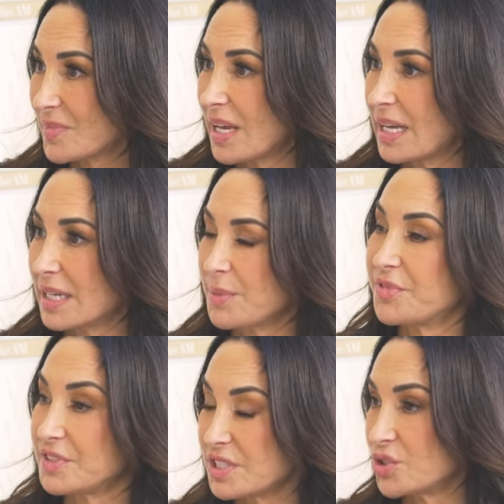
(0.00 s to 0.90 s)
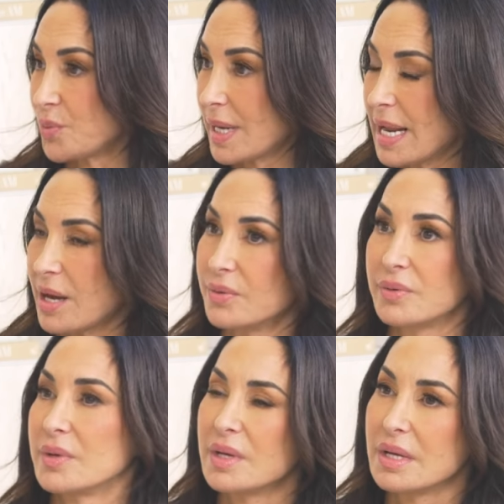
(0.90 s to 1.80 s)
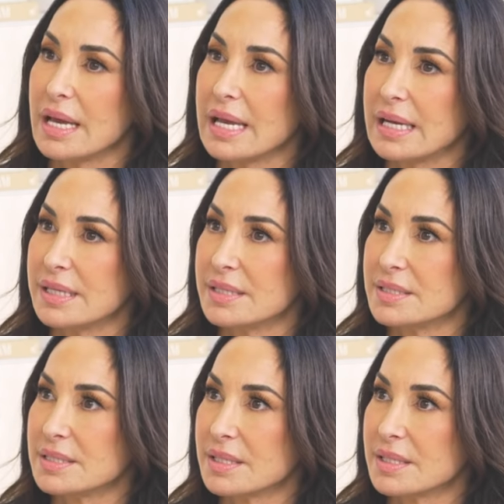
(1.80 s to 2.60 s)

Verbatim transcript: and I'm 52 right now. And